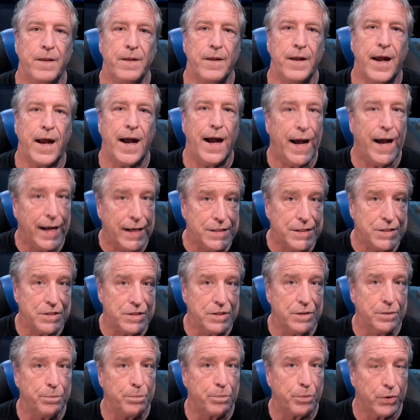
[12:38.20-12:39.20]
has
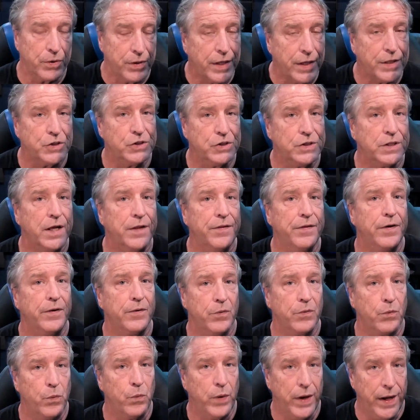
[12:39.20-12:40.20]
the production on
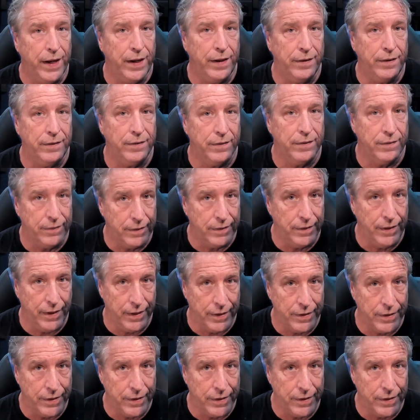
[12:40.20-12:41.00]
there the way the